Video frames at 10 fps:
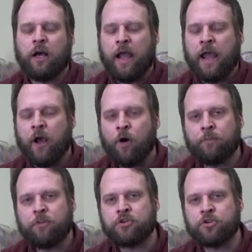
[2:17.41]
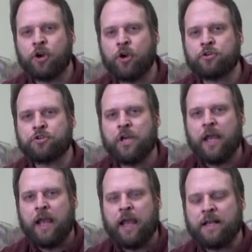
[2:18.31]
help the church
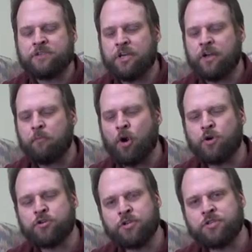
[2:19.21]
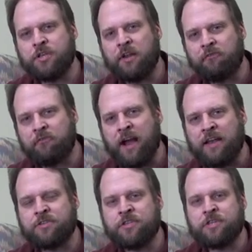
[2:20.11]
as it emerges and it
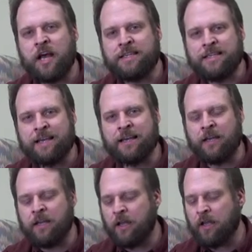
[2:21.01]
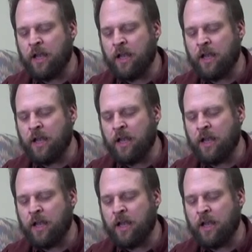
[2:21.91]
finds its identity